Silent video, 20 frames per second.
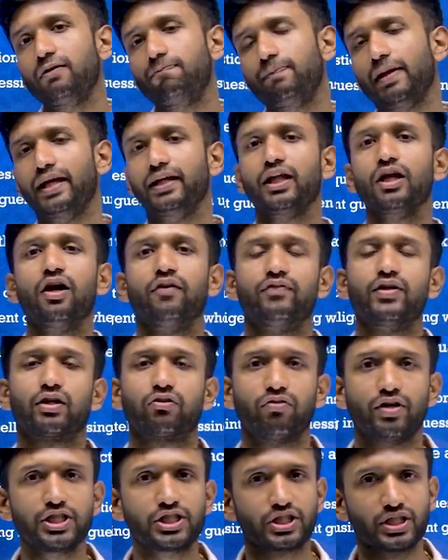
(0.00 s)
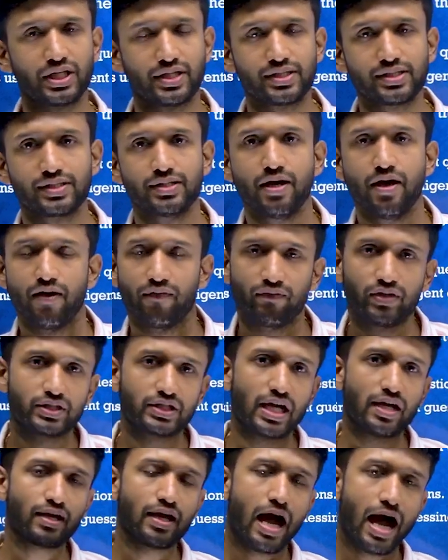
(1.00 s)
plenty of the questions which are
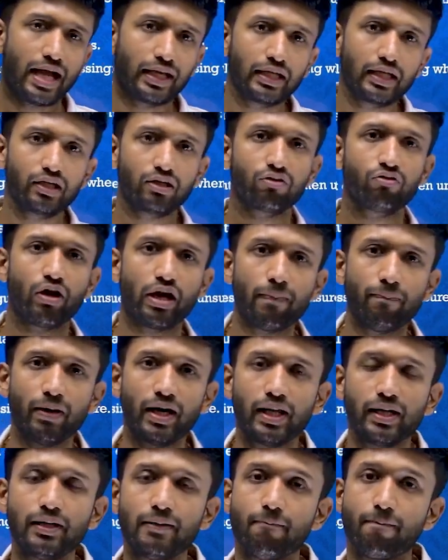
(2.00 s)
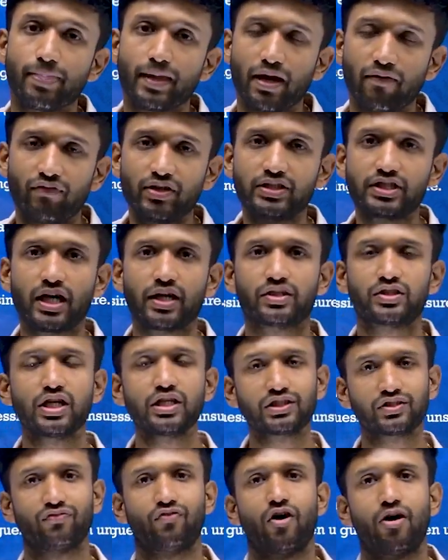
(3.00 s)
highly doable, which are just
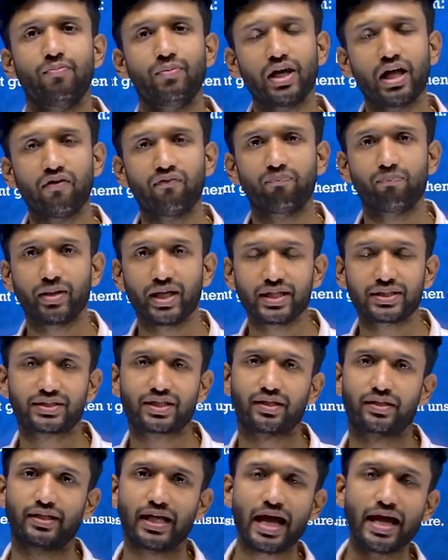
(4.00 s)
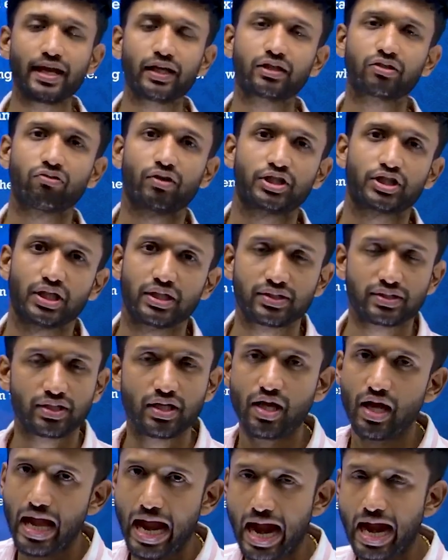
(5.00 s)
formula based direct questions,
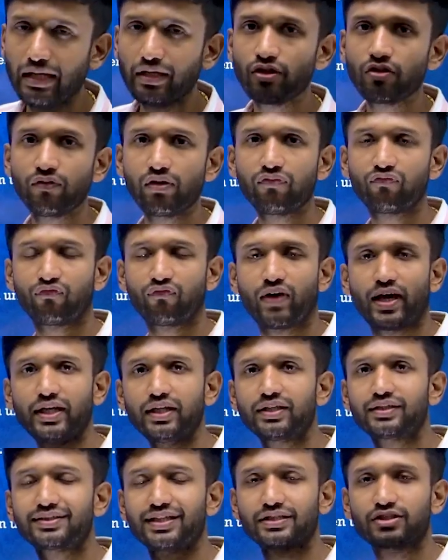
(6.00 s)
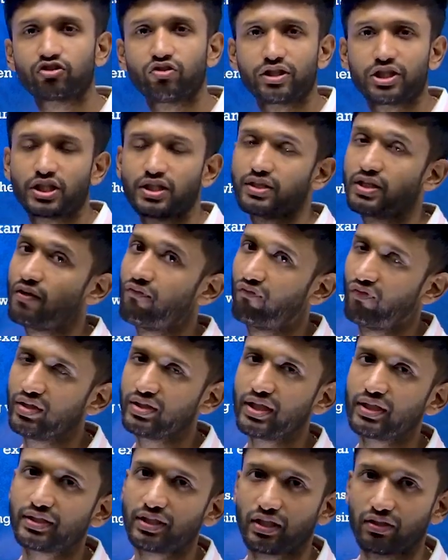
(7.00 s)
and you will find such questions in
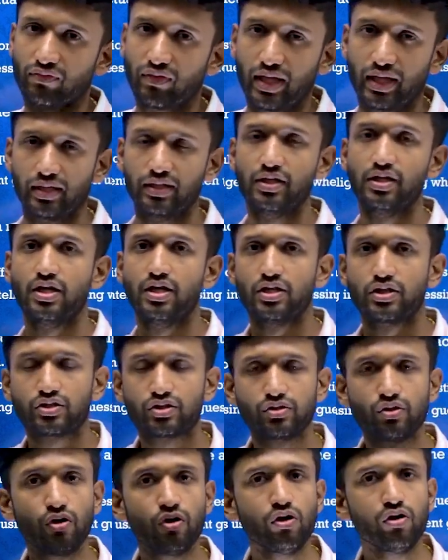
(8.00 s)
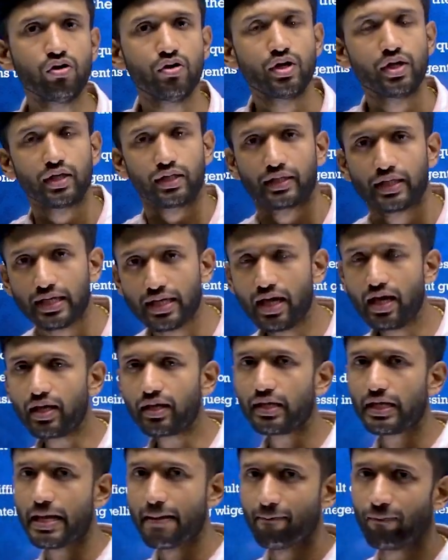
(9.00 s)
physics as well. So here
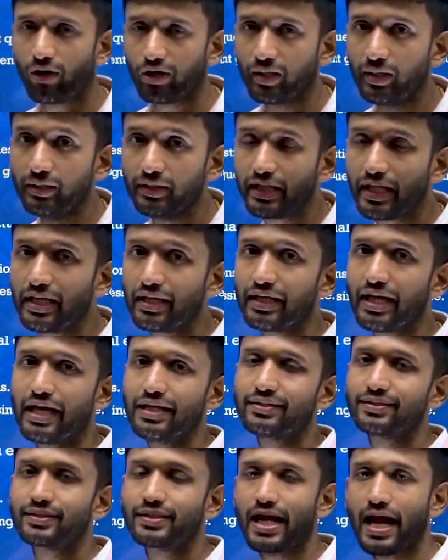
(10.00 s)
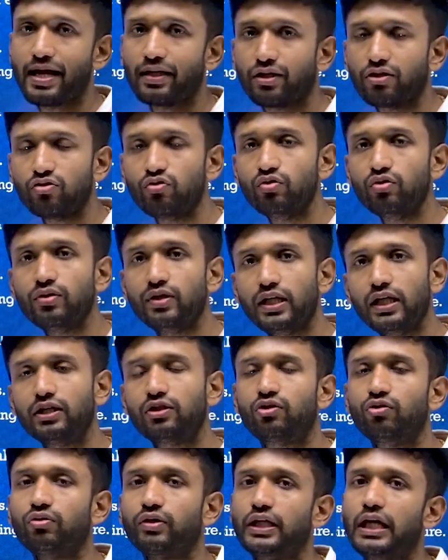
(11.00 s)
important thing is that you need
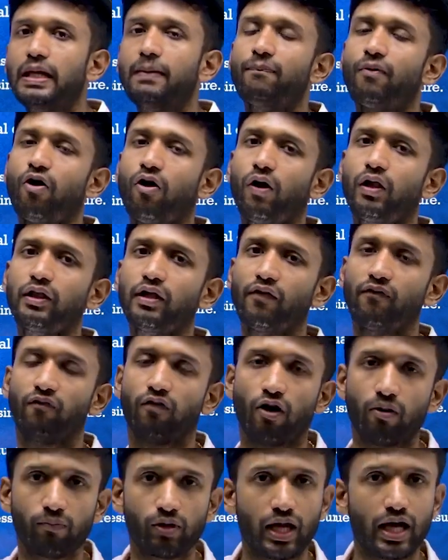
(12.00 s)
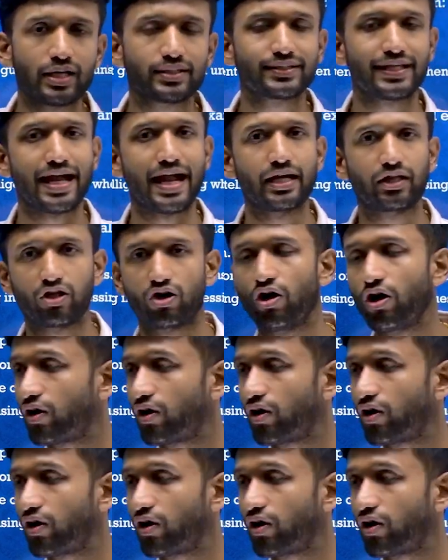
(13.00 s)
to keep all the formulas at your